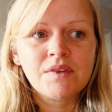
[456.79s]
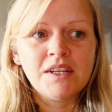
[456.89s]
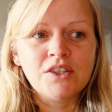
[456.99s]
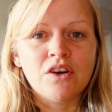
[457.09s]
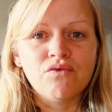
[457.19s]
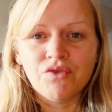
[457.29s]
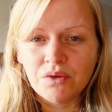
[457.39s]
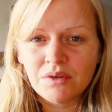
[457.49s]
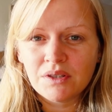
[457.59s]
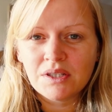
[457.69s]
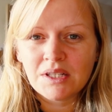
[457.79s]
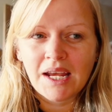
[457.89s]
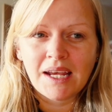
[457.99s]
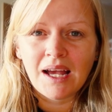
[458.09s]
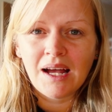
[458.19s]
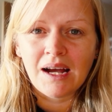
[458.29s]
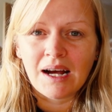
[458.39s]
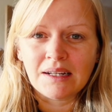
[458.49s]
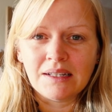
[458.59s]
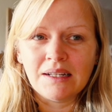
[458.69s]
he's got roots here
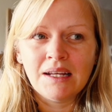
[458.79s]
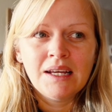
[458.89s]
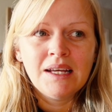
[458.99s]
and